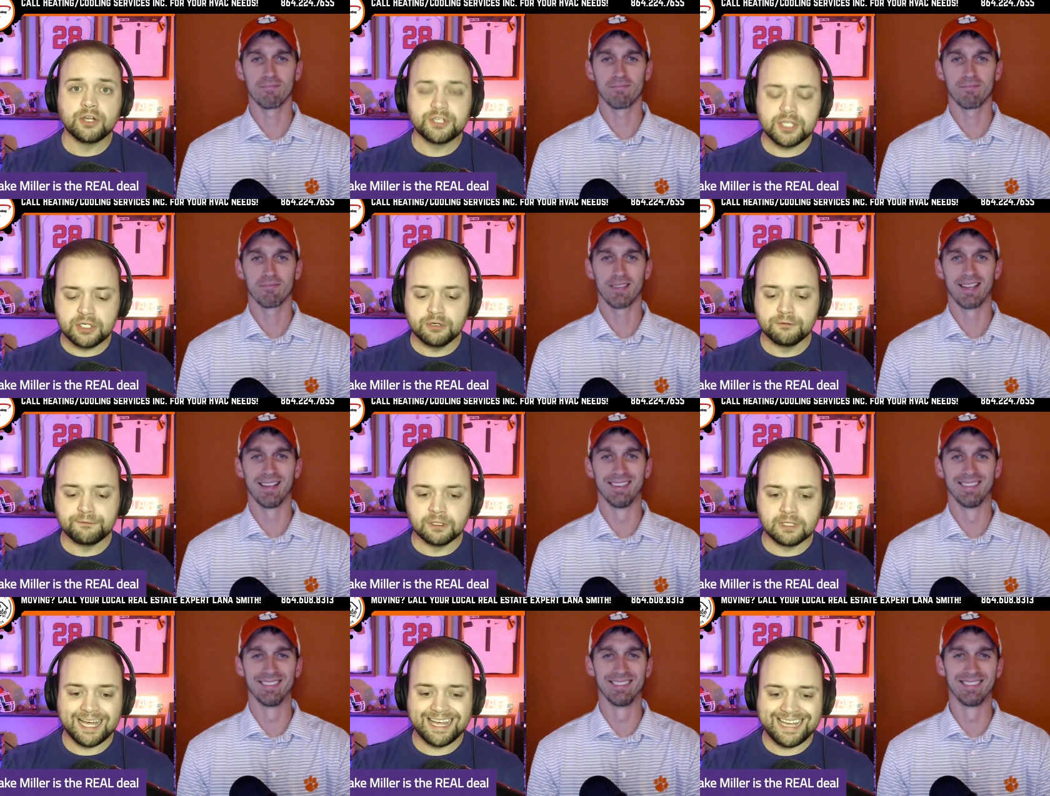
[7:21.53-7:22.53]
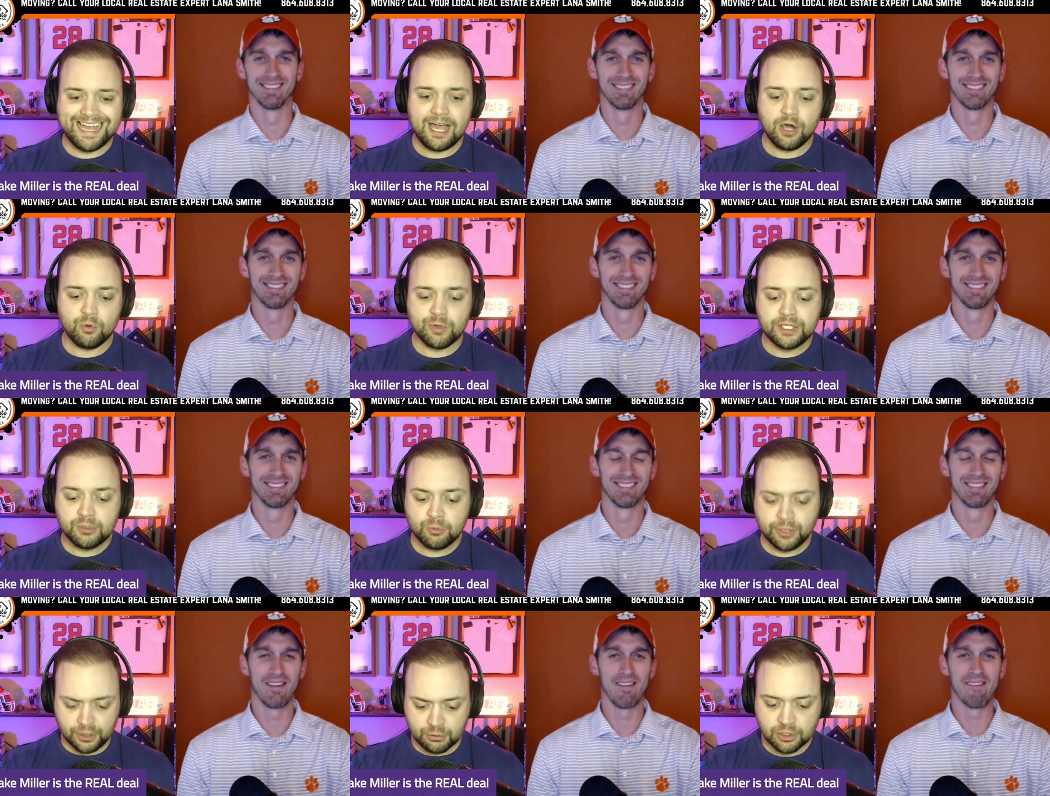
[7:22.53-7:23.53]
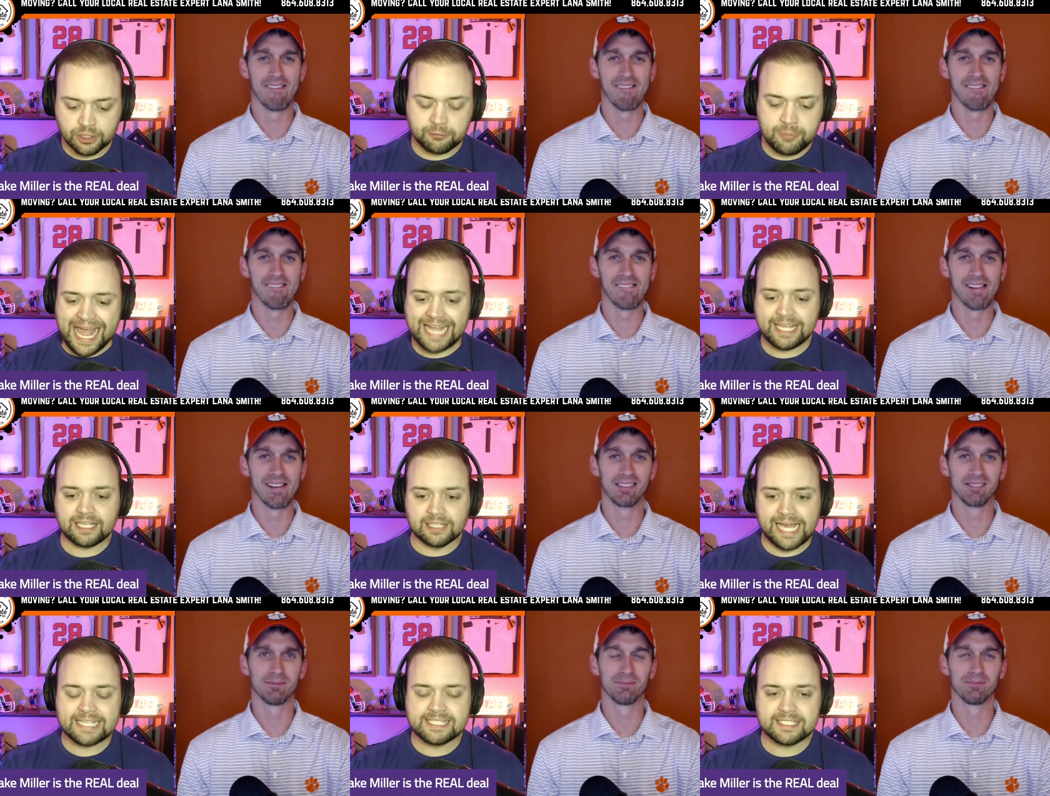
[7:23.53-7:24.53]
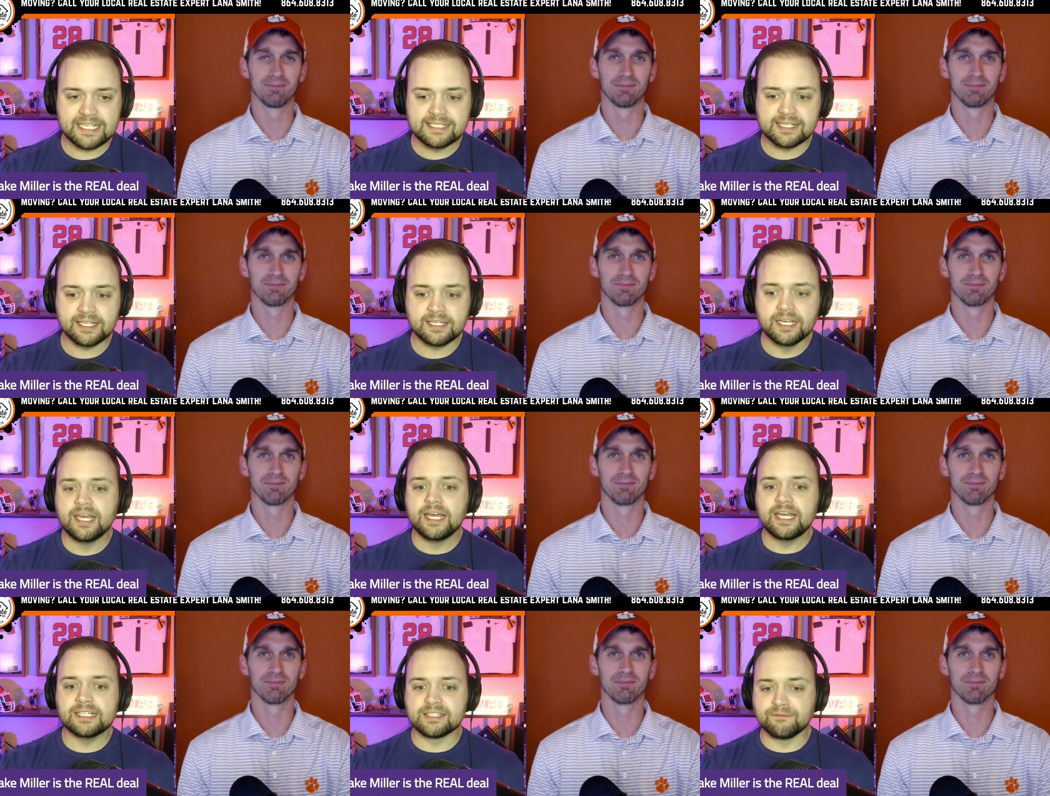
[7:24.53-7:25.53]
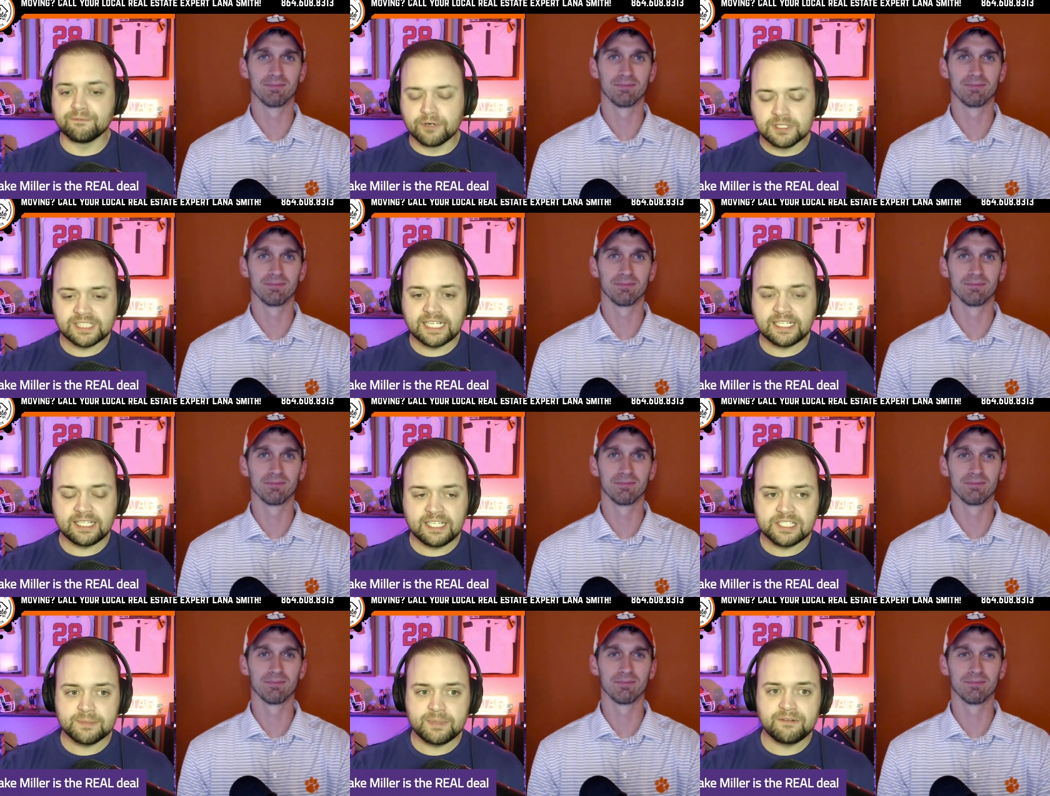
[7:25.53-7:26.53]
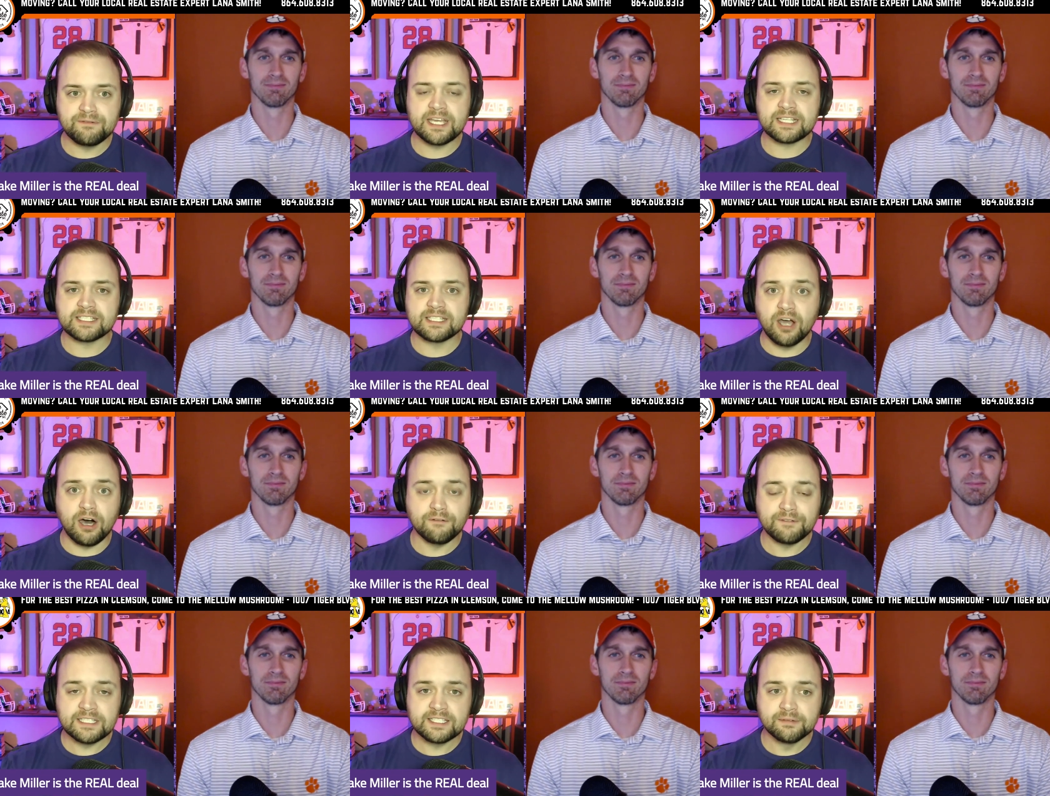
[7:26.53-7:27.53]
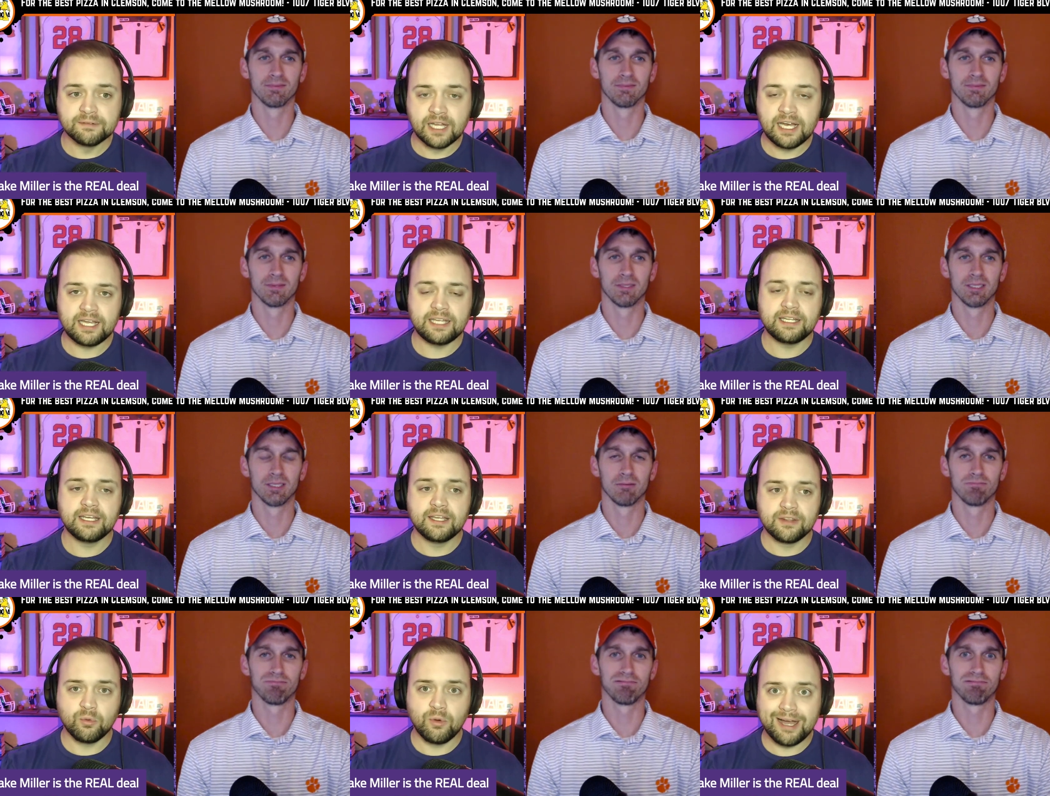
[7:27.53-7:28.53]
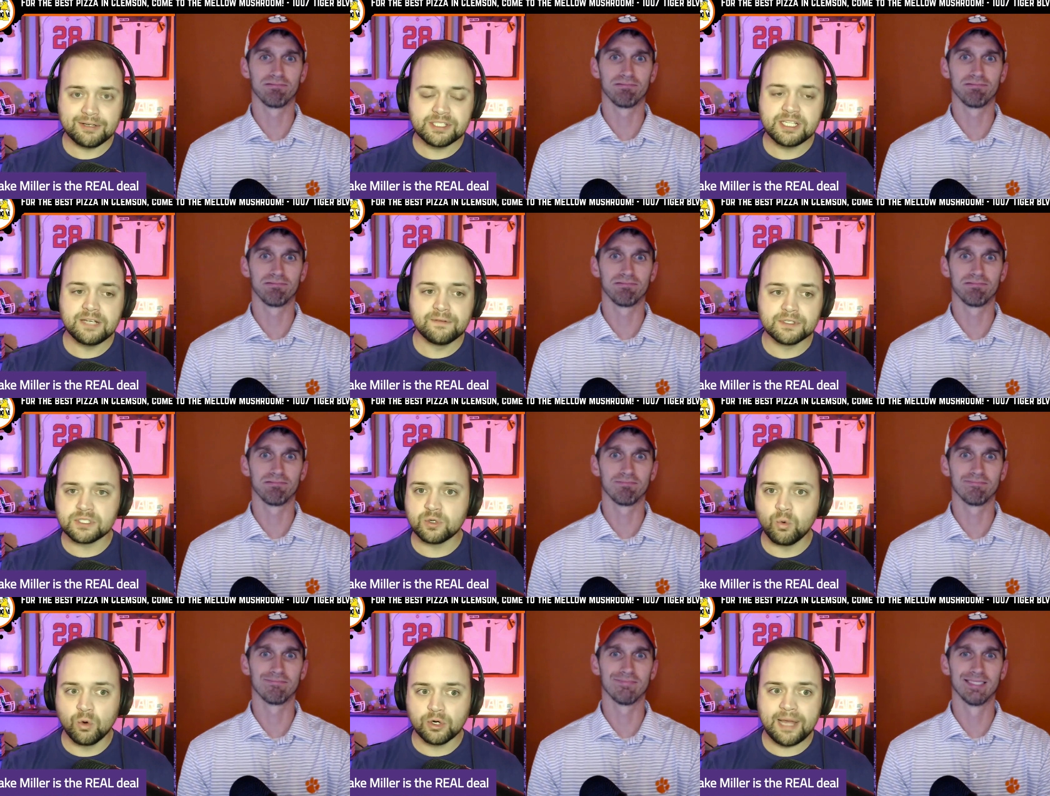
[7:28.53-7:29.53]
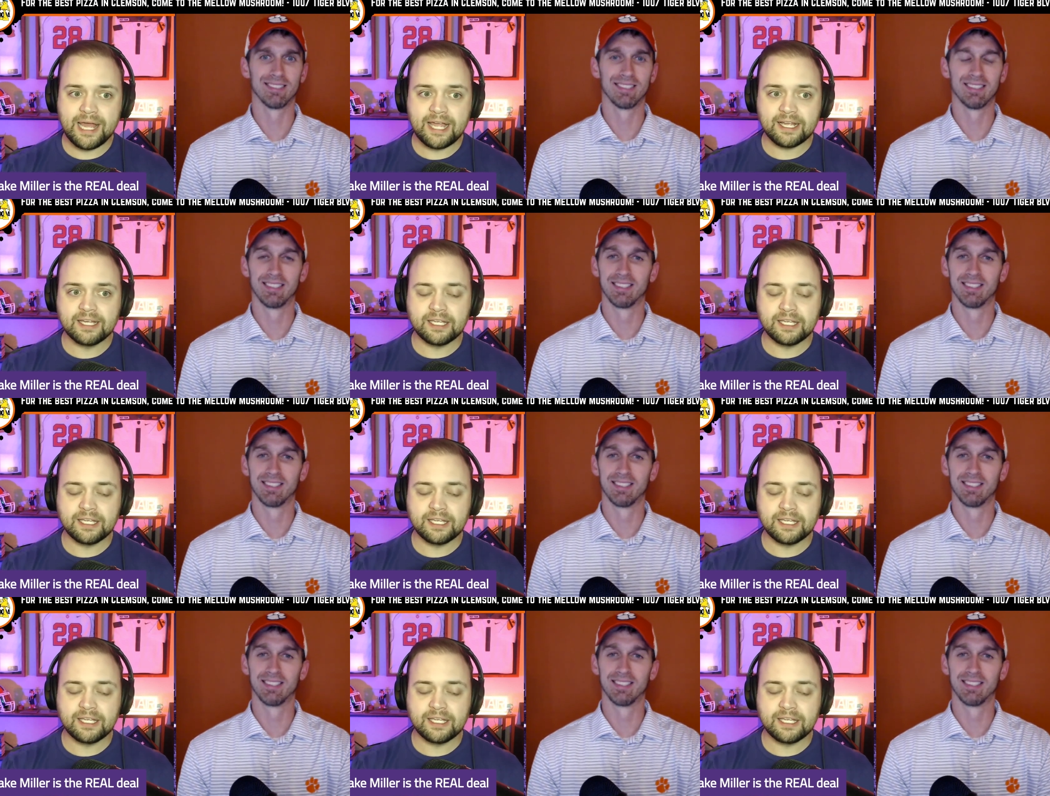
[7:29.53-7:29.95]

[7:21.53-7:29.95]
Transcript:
Speaker 1: Do you feel like, Al, when, when you look back at last season, is the first thing that needs to be fixed the offensive line, the wide receivers, the quarterback?